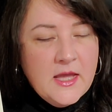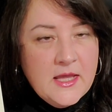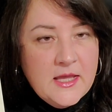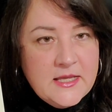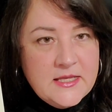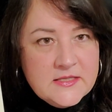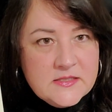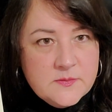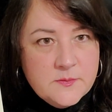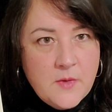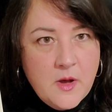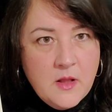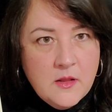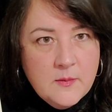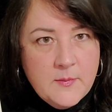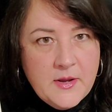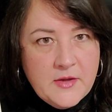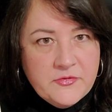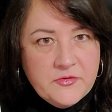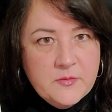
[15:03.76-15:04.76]
He's all
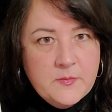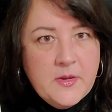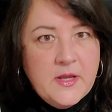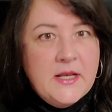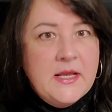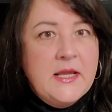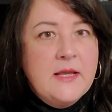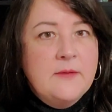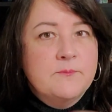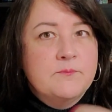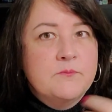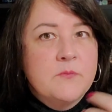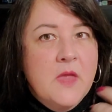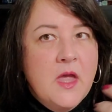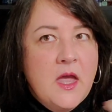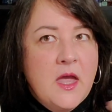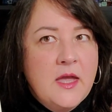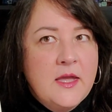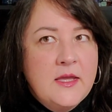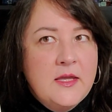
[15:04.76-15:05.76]
about the money.
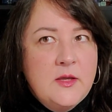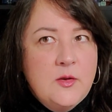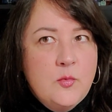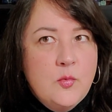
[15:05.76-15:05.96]
He